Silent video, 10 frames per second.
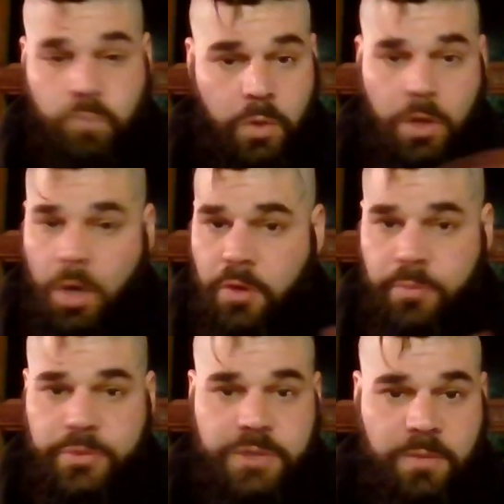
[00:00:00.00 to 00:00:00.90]

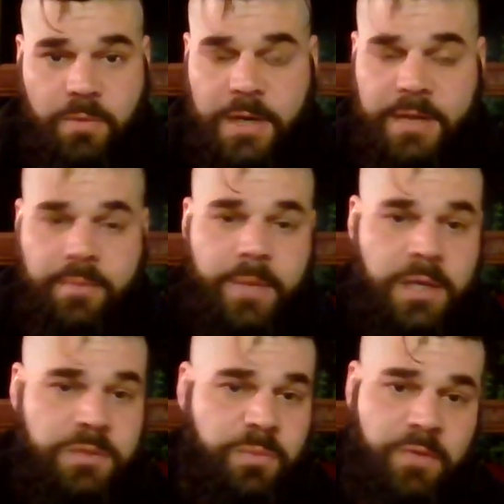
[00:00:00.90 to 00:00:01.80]
100% right out of the
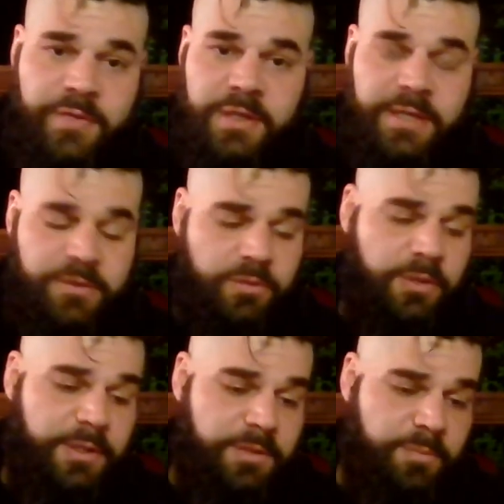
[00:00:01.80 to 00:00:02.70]
box, perfectly
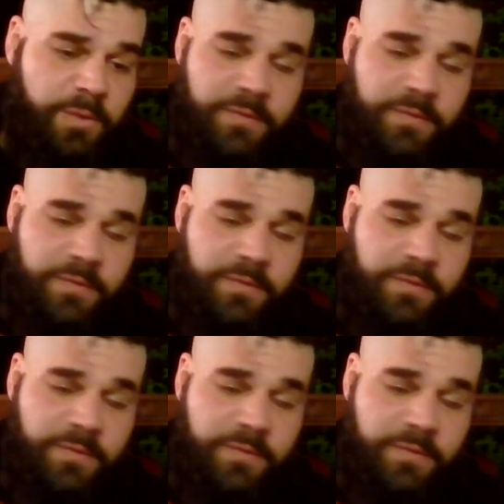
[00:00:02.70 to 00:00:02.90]
interlinked,